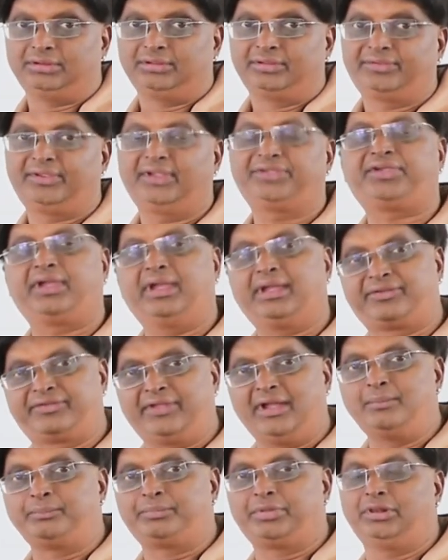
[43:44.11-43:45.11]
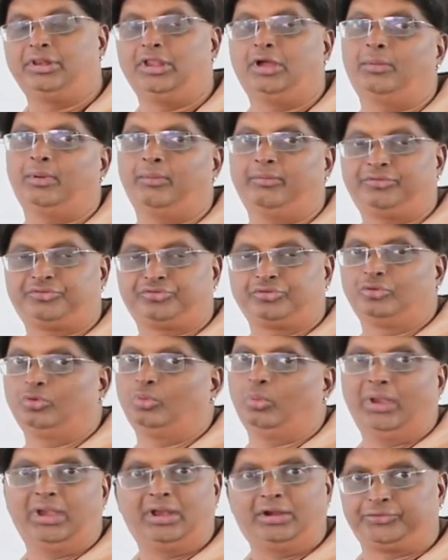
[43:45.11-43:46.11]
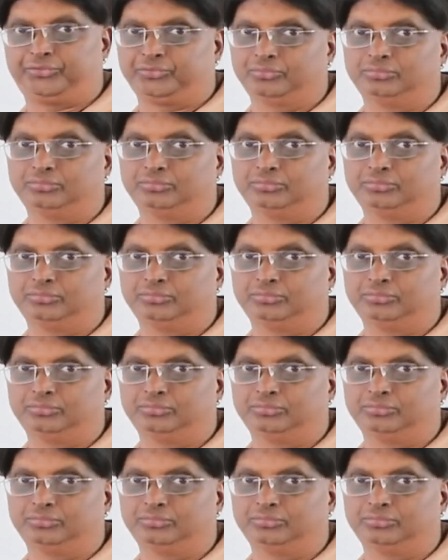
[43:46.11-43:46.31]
Such example now I will show you 1 or